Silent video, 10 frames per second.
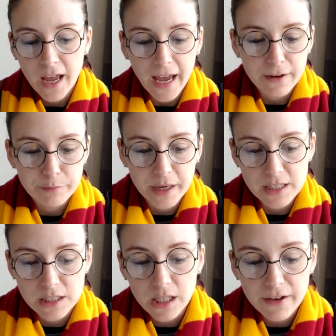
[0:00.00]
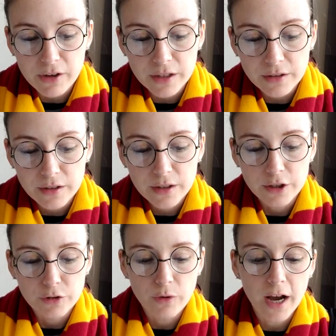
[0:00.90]
11:30,
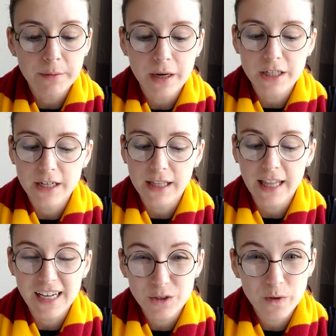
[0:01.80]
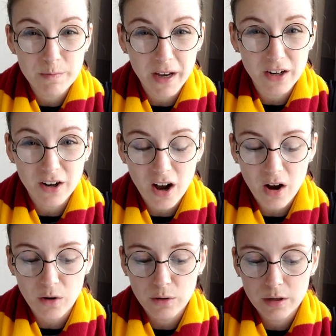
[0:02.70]
Ron muttered at last. We better
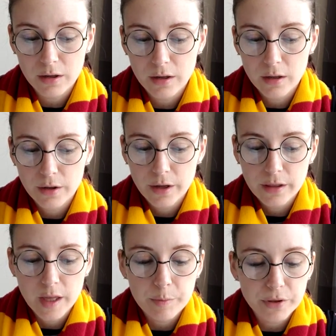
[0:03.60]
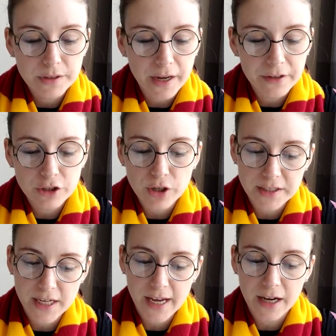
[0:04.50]
go. They pulled on their
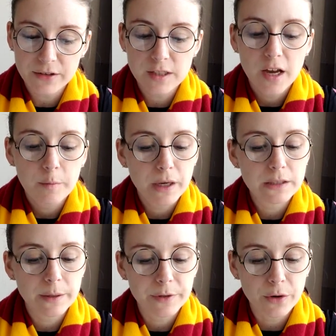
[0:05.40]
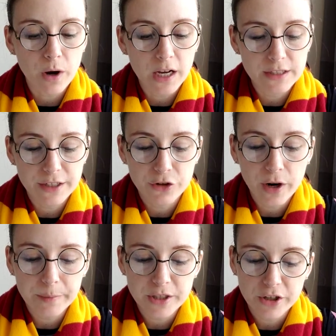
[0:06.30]
dressing gowns, picked up their wands, and
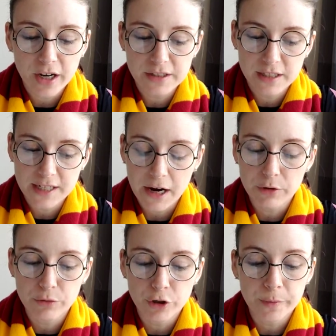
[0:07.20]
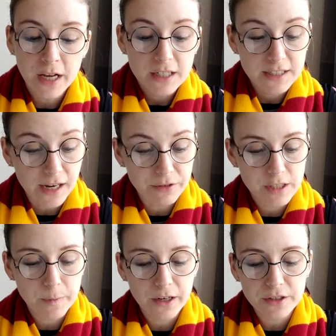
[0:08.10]
crept across the tower room, down the
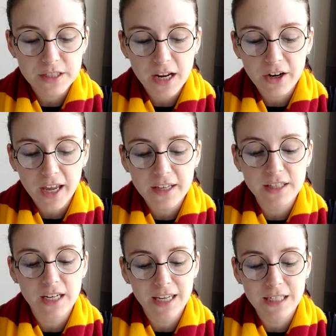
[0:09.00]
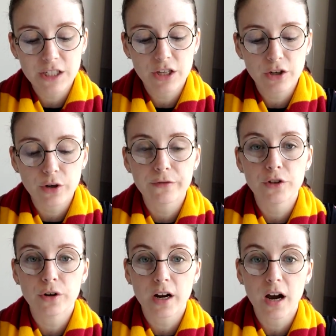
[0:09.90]
spiral staircase, and into the
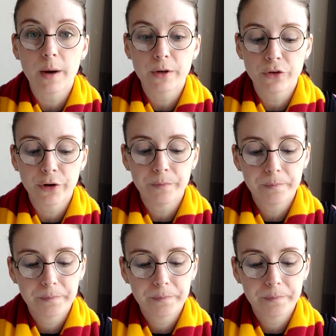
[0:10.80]
Gryffindor common room.